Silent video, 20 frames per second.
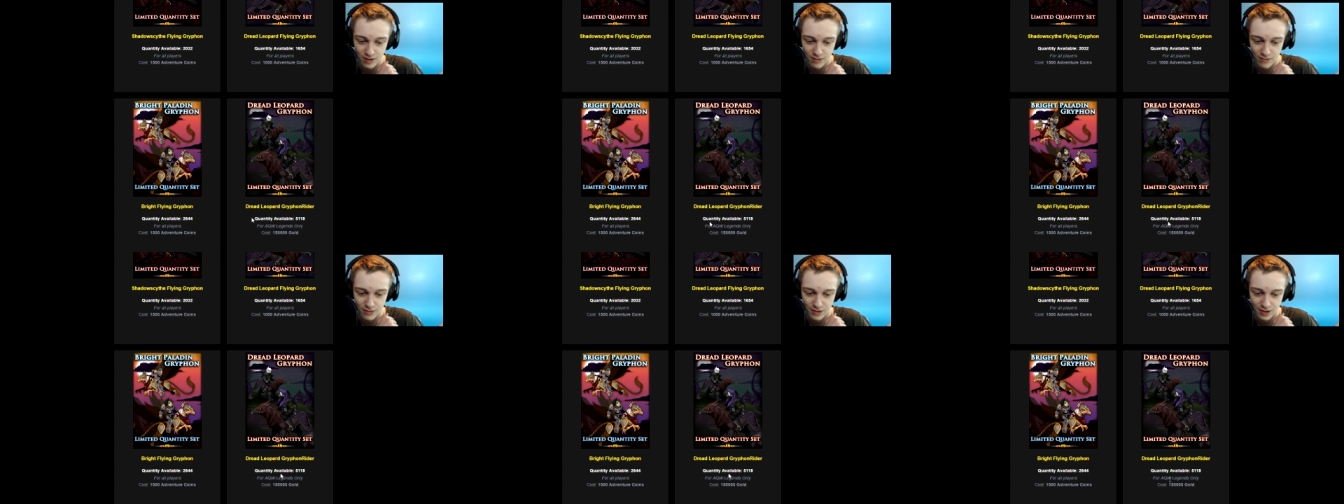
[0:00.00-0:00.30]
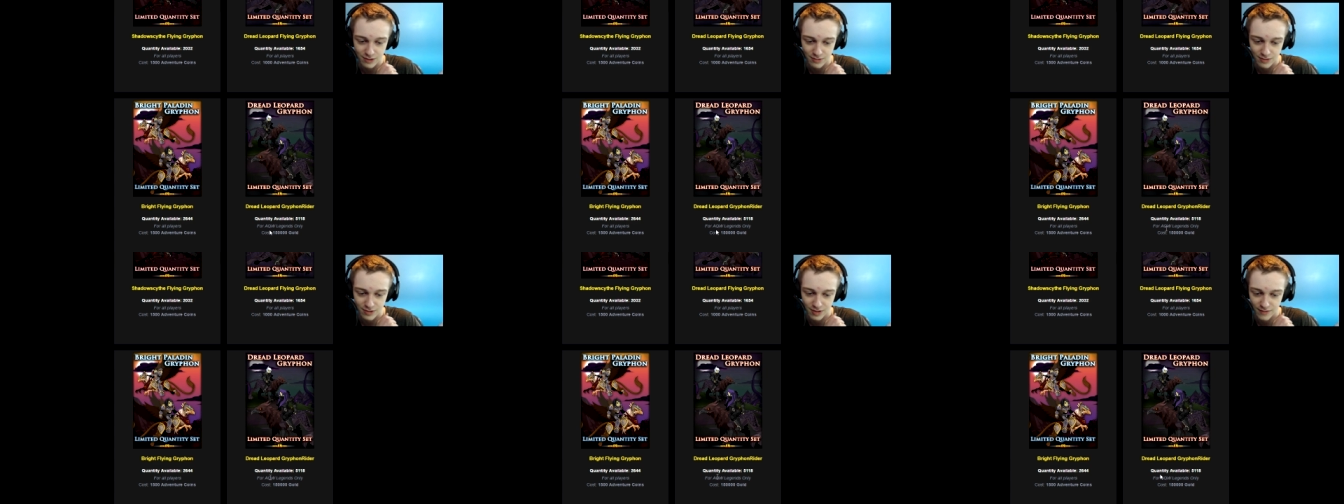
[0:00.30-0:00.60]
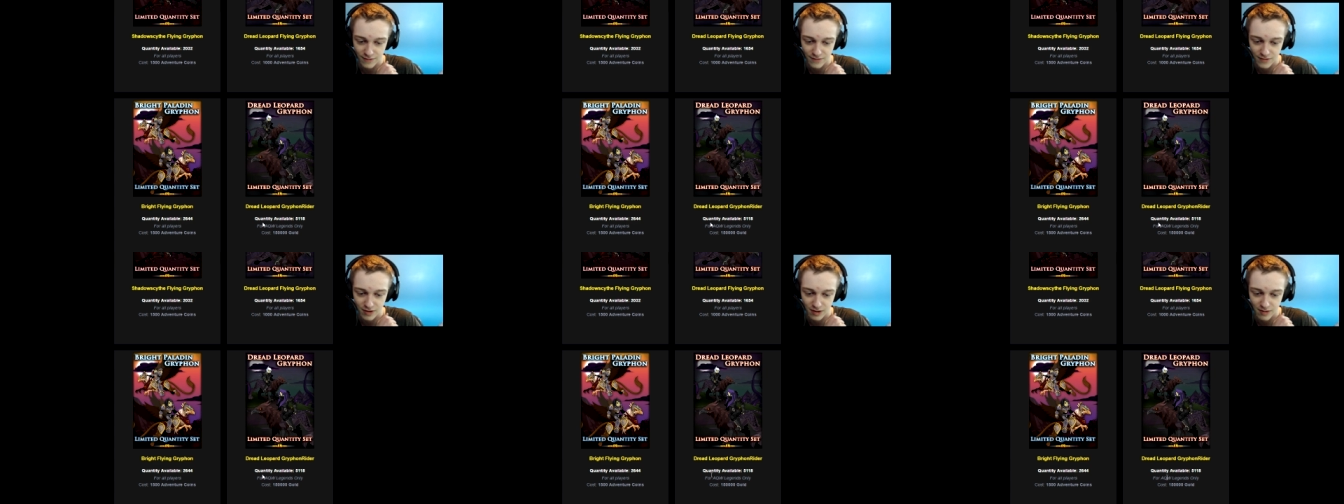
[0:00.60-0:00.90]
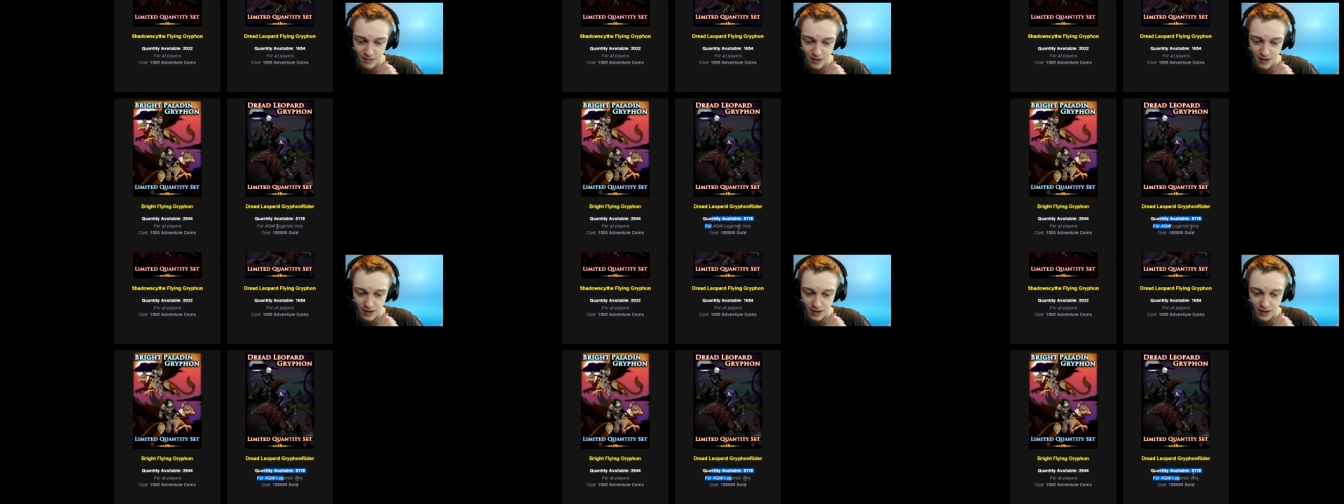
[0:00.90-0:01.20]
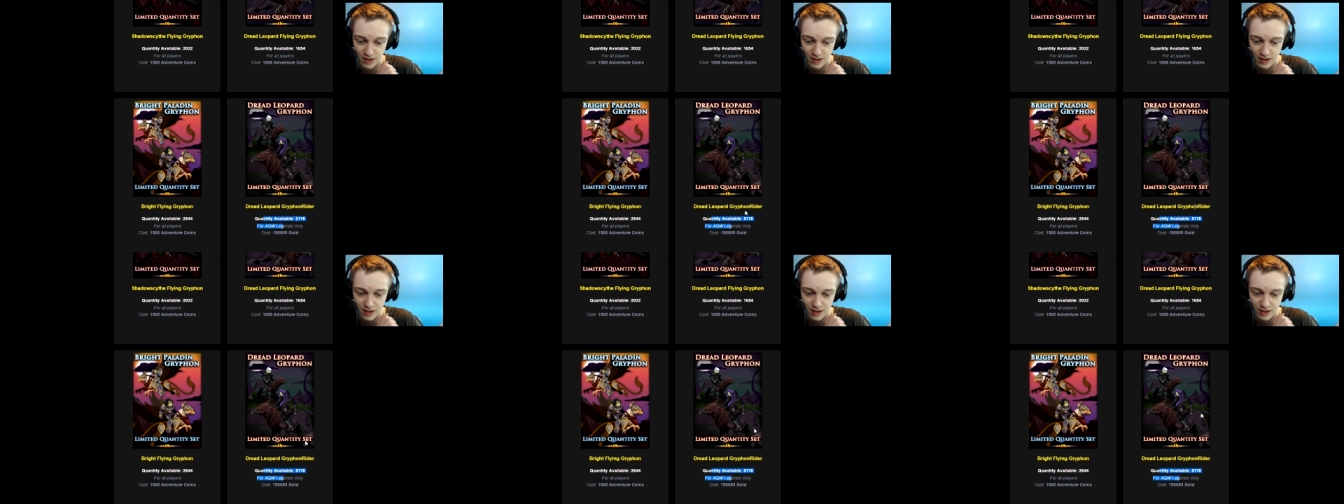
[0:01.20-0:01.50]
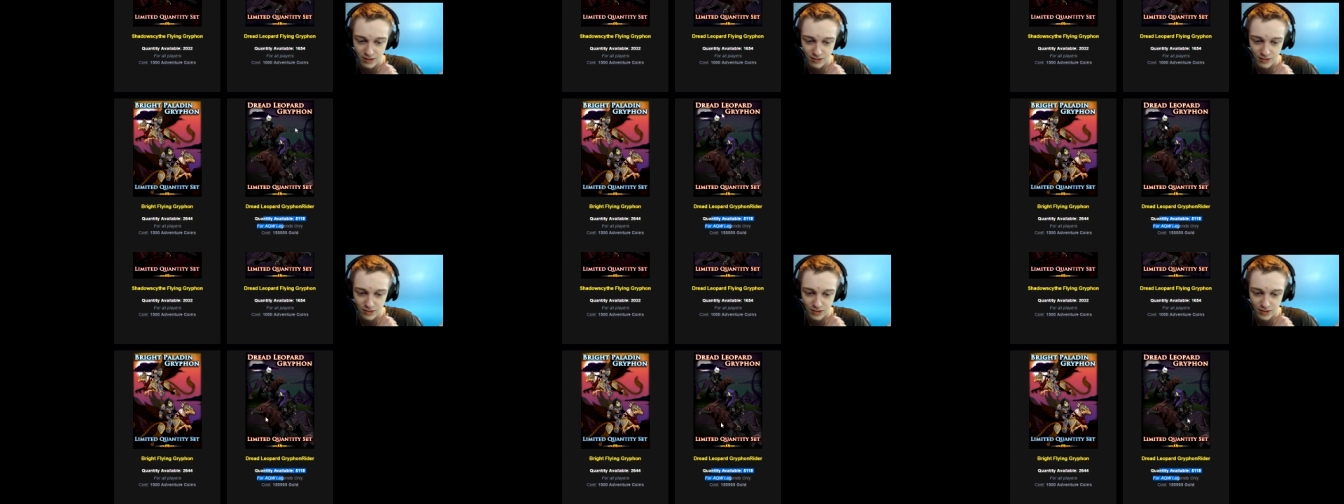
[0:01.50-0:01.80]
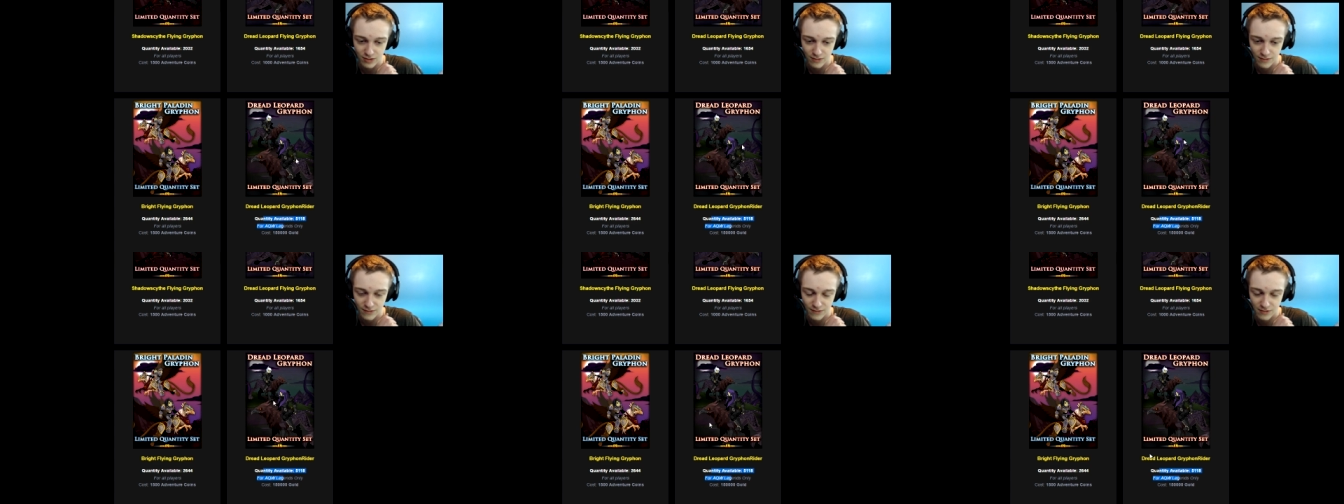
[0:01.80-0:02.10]
Well, that one's not free, but there's
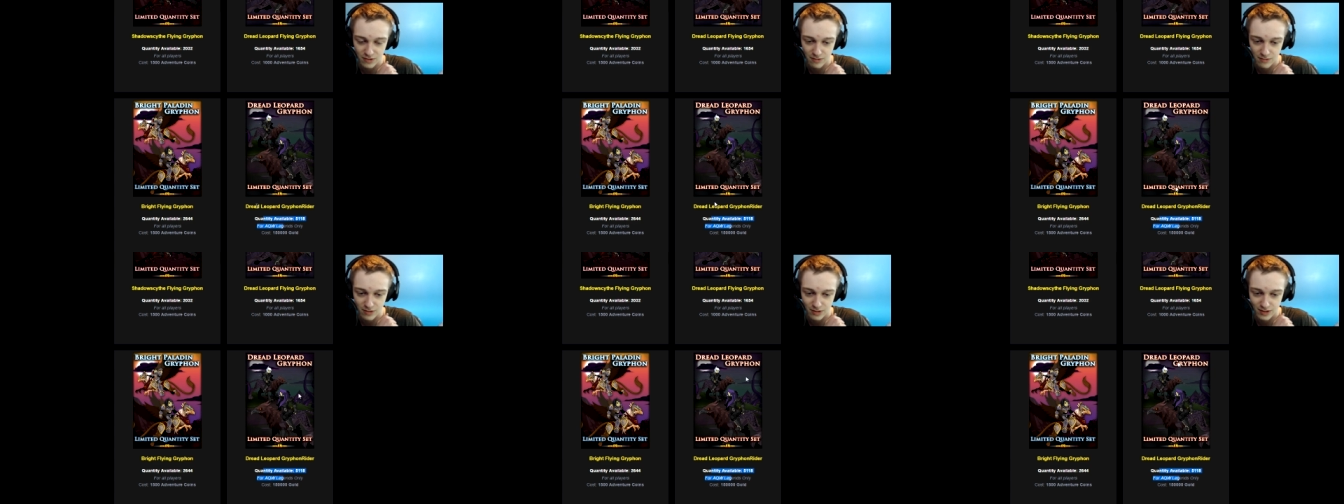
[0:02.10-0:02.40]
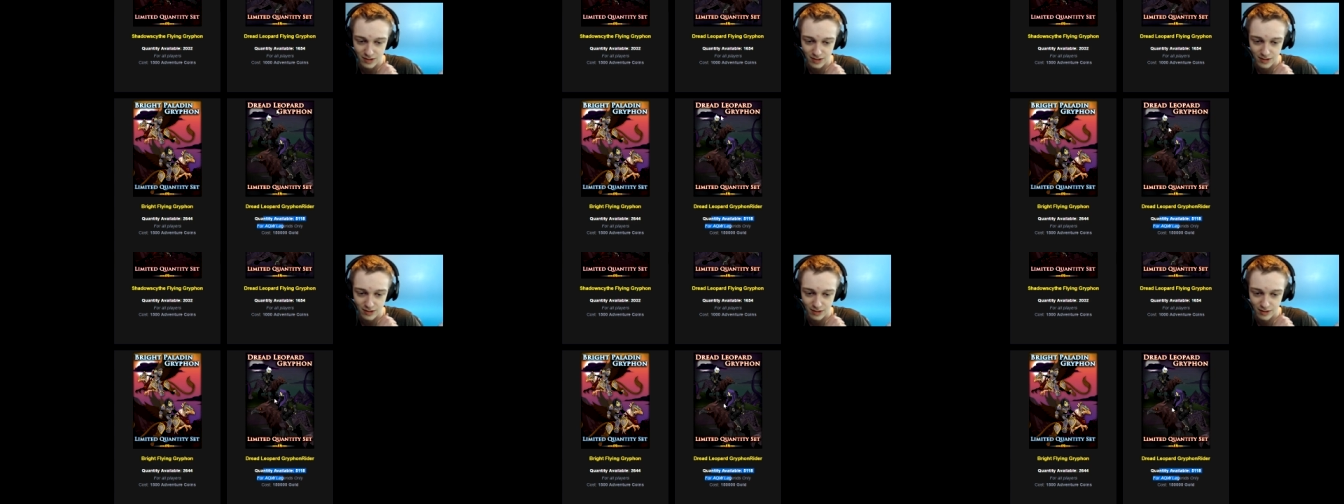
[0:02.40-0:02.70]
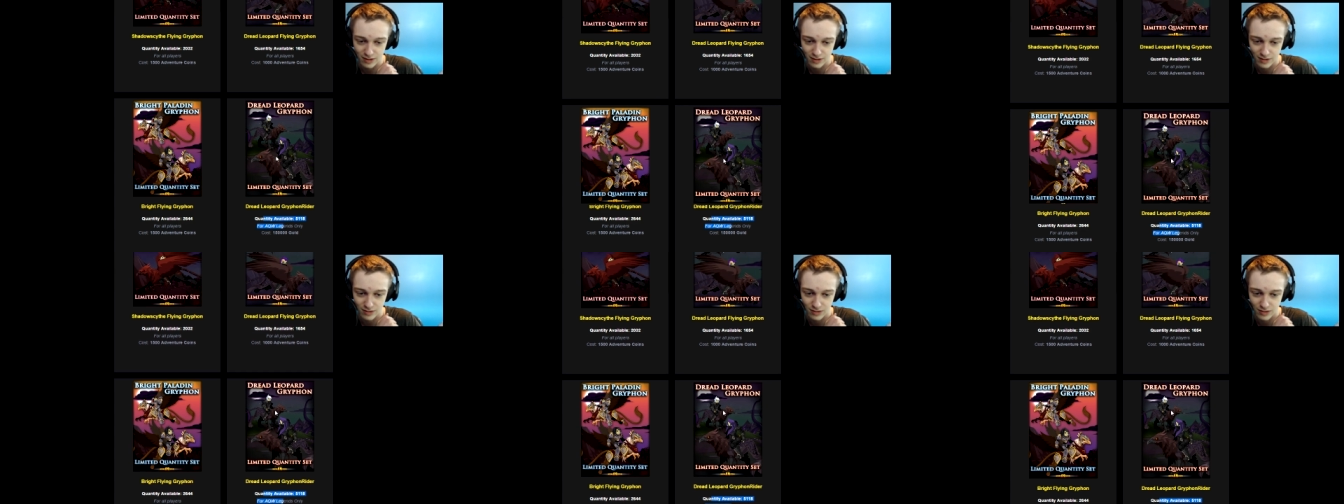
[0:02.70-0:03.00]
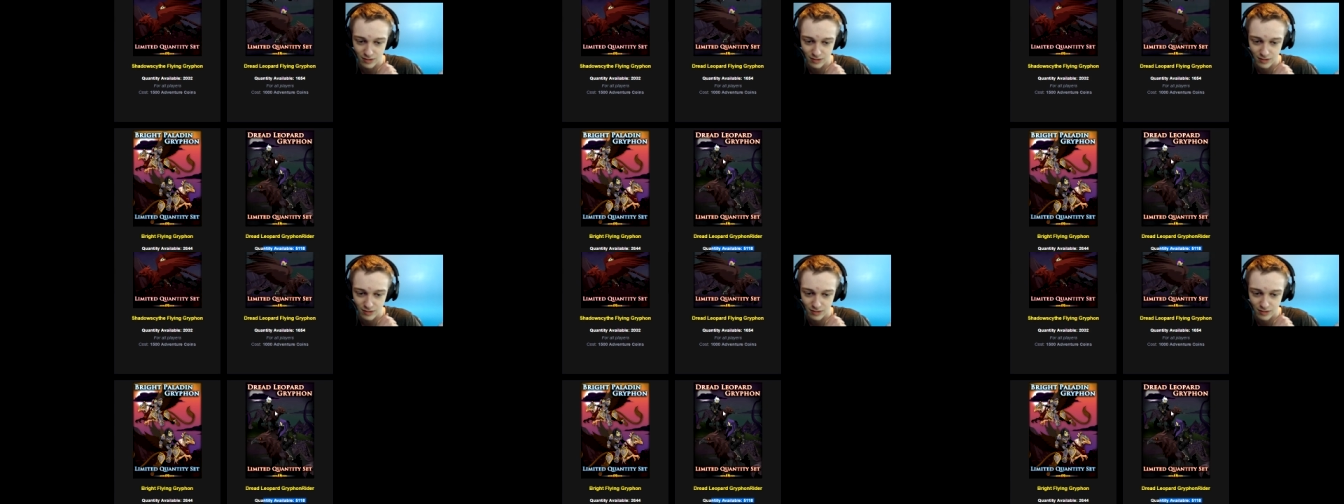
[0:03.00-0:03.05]
two free ones and then